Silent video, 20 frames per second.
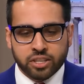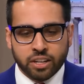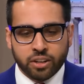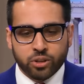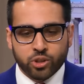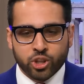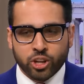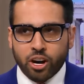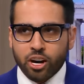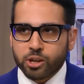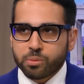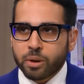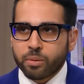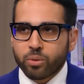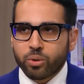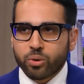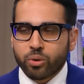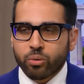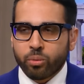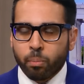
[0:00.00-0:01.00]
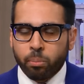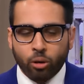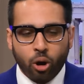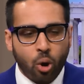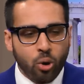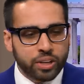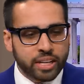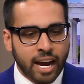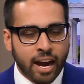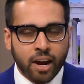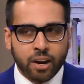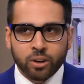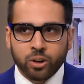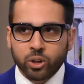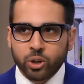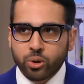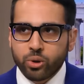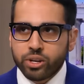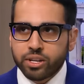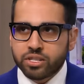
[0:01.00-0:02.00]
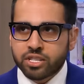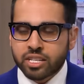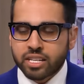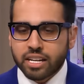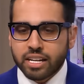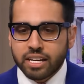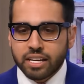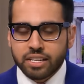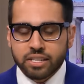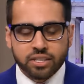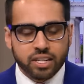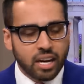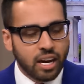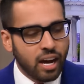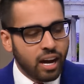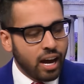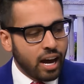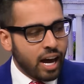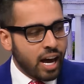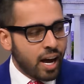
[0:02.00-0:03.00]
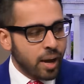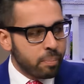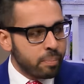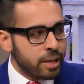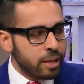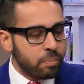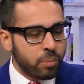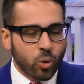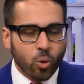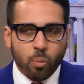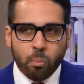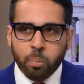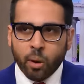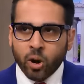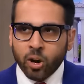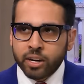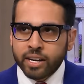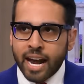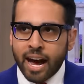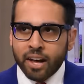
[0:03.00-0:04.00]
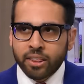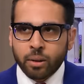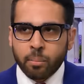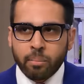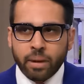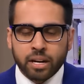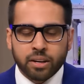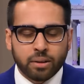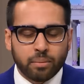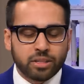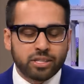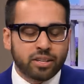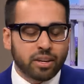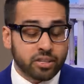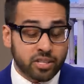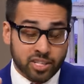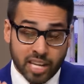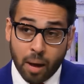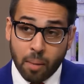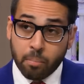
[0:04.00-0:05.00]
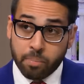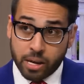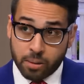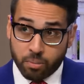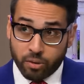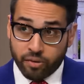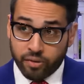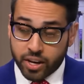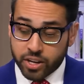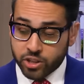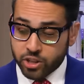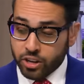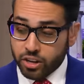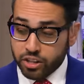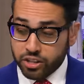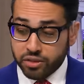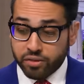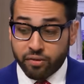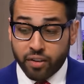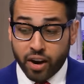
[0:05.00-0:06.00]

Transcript: a single charge. People who broke down, looted cities, uh, people who, who burned down charges. the Minnesota. Some people faced charges. Face